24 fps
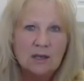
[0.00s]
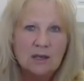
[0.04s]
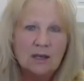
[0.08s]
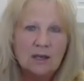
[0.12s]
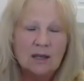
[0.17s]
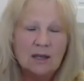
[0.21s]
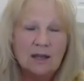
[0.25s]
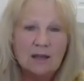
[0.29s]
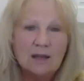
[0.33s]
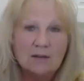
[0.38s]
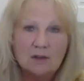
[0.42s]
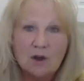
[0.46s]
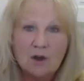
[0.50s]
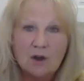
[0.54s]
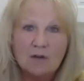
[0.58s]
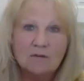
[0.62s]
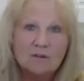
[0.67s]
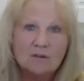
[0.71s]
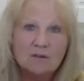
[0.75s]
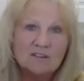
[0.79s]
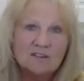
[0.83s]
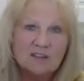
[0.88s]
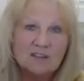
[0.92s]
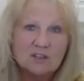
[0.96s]
and have
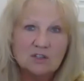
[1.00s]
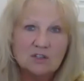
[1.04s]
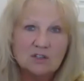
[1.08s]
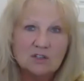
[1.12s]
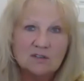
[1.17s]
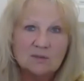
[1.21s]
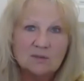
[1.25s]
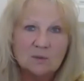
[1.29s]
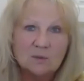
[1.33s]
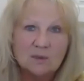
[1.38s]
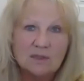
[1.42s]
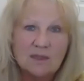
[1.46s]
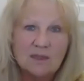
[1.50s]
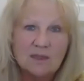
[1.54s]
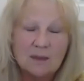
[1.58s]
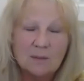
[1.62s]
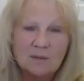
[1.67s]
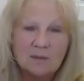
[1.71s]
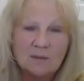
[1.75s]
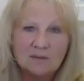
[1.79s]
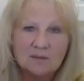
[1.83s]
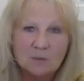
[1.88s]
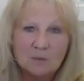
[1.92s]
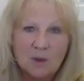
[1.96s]
conversations with them
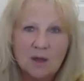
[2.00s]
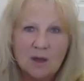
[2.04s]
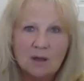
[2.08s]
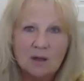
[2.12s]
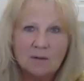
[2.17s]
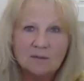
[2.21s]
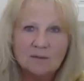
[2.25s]
as well.